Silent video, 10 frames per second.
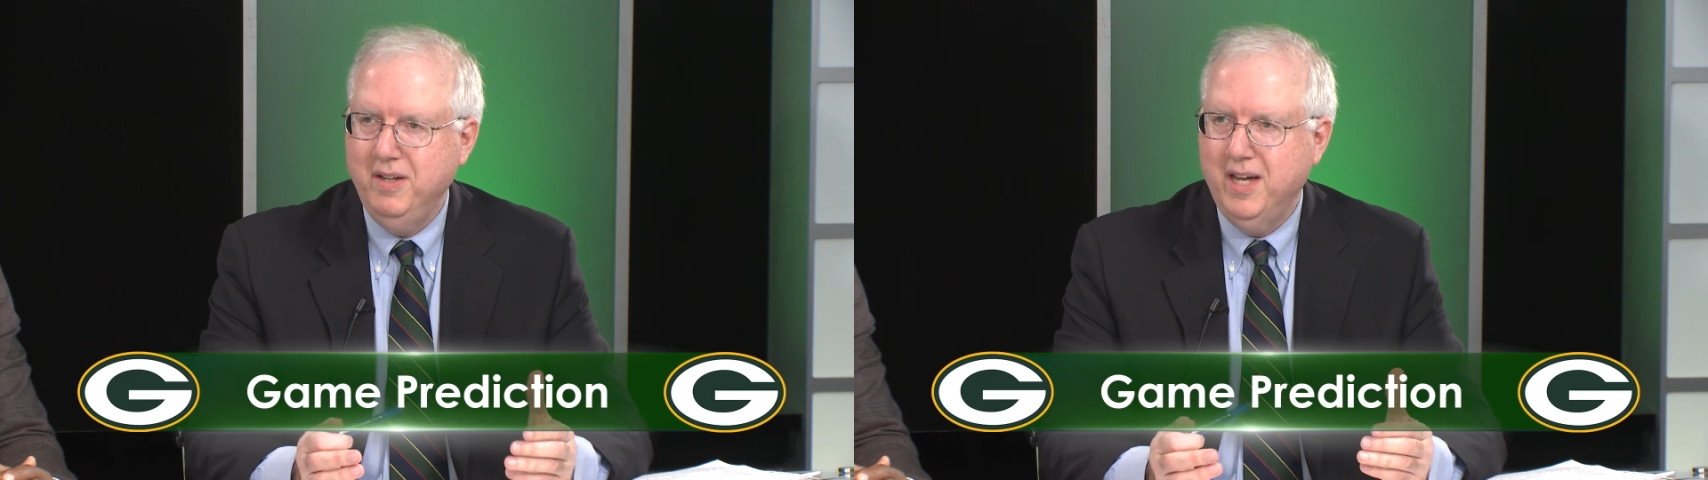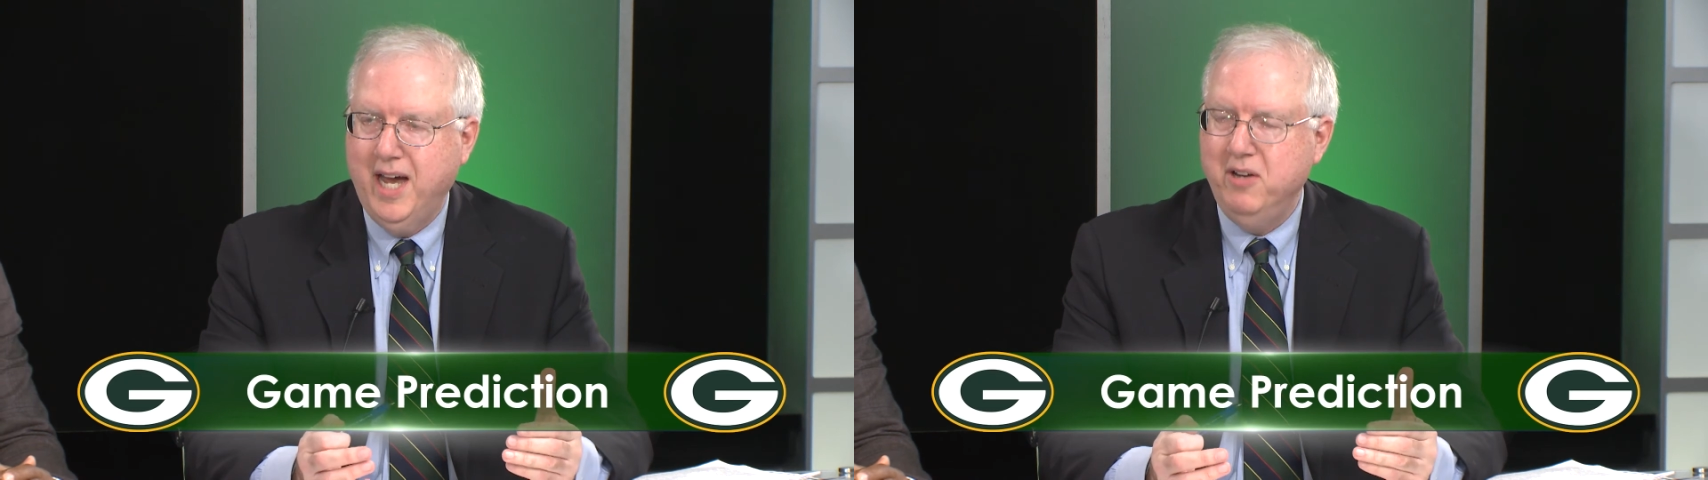
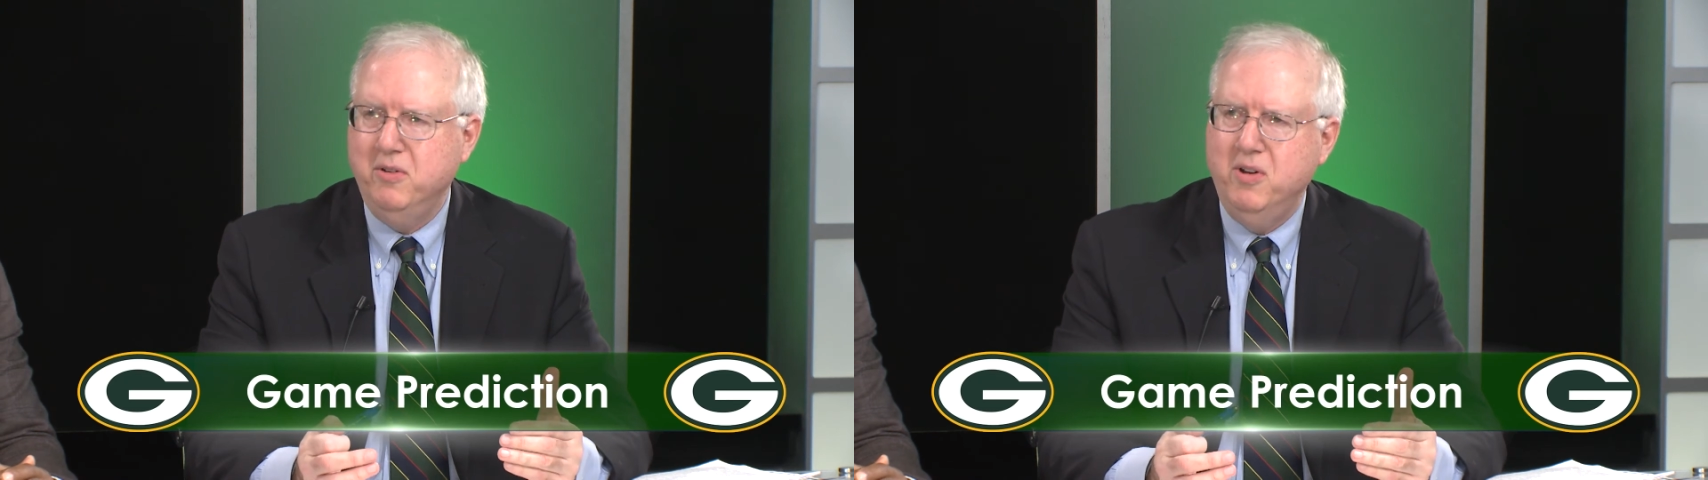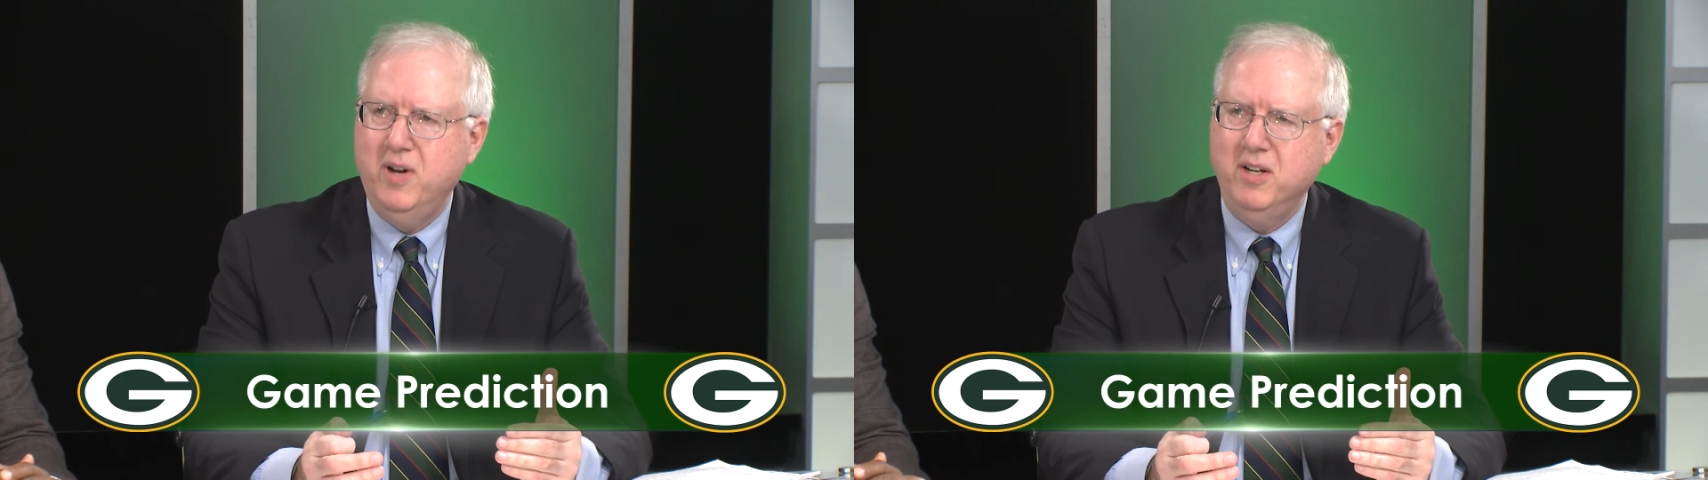I don't
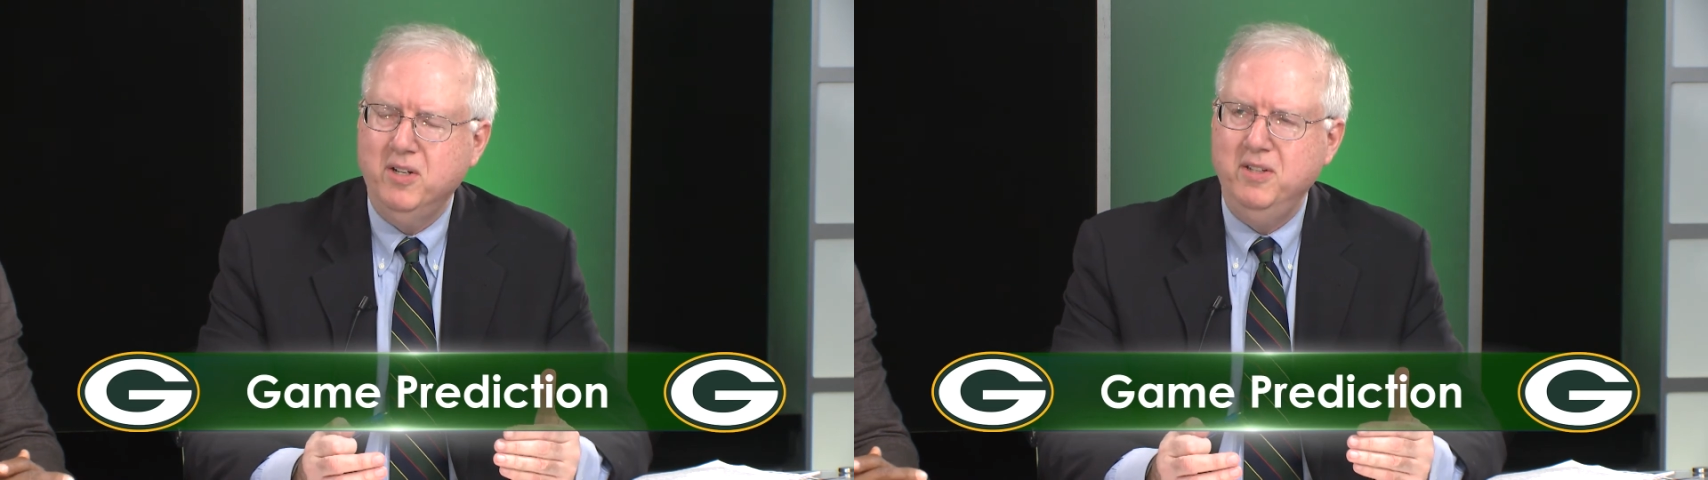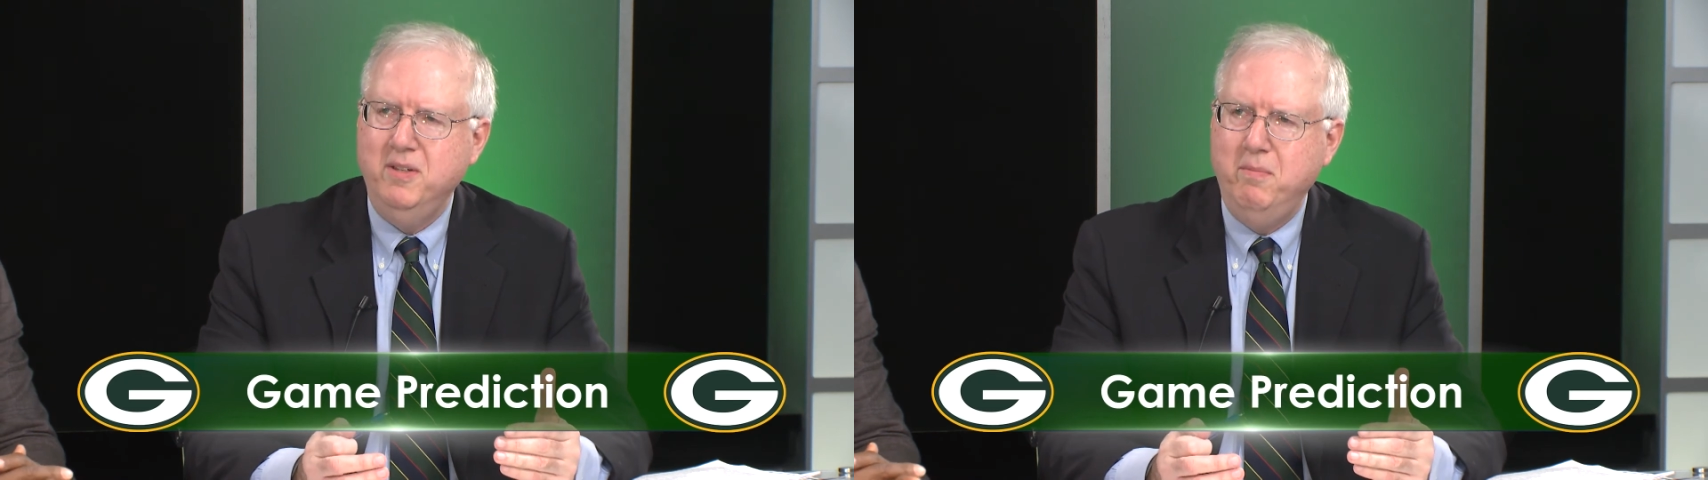know how
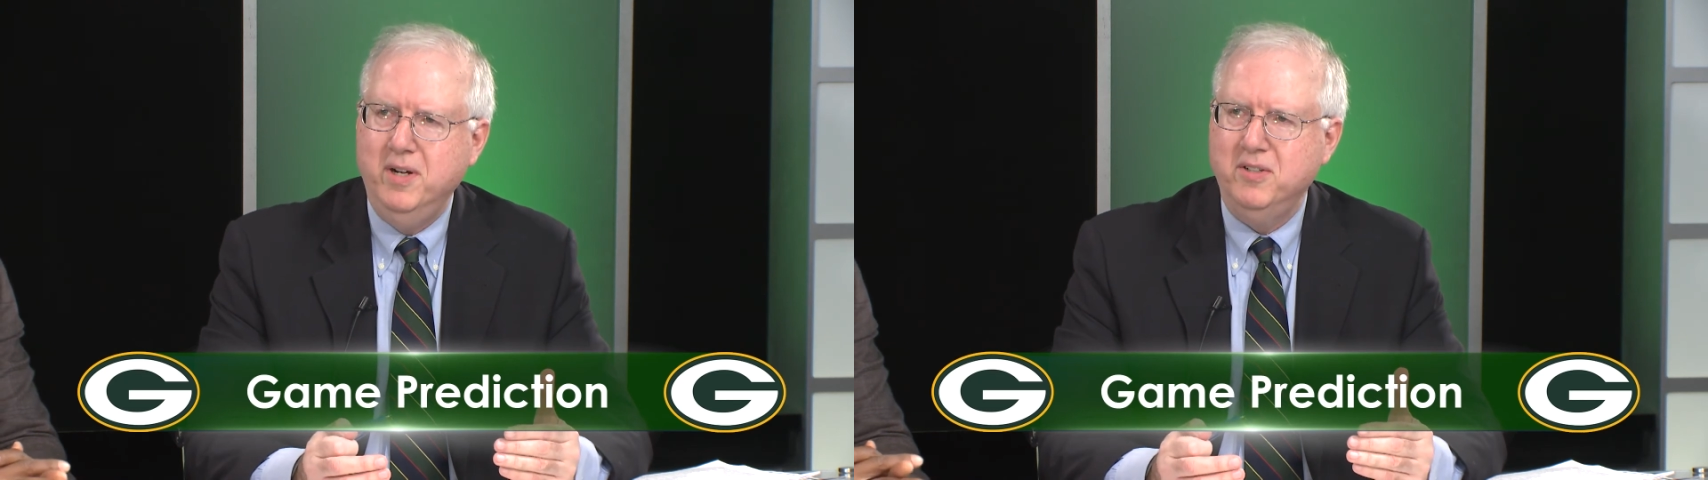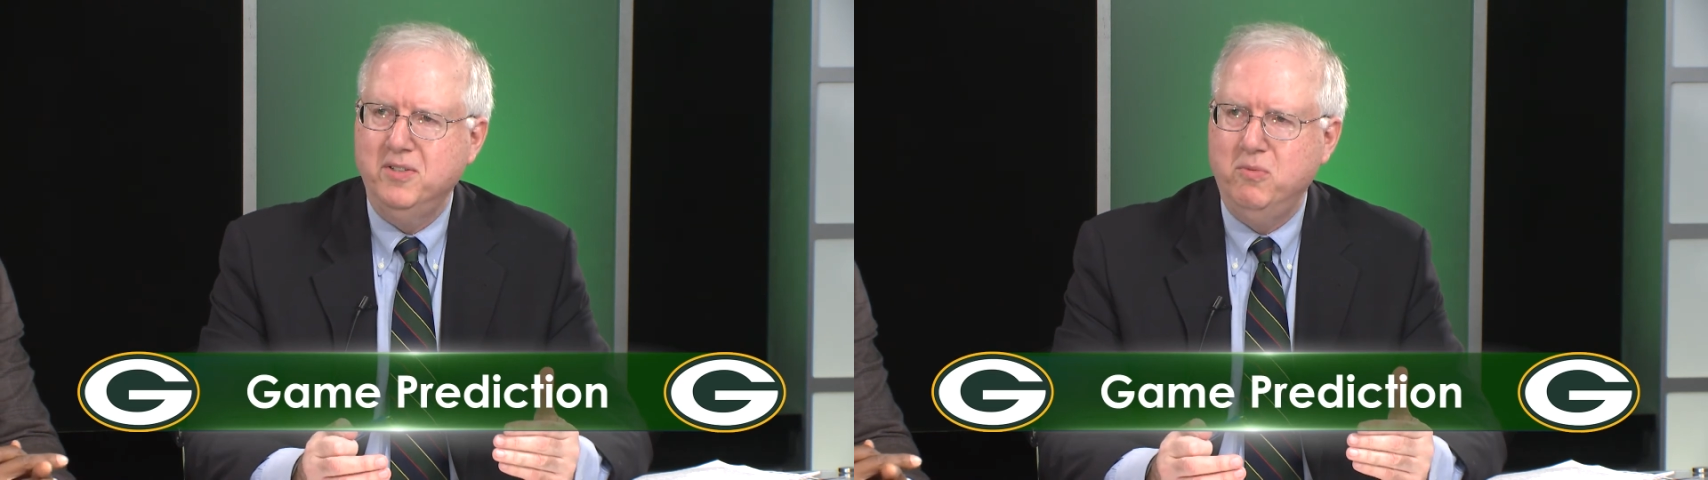good the Bears'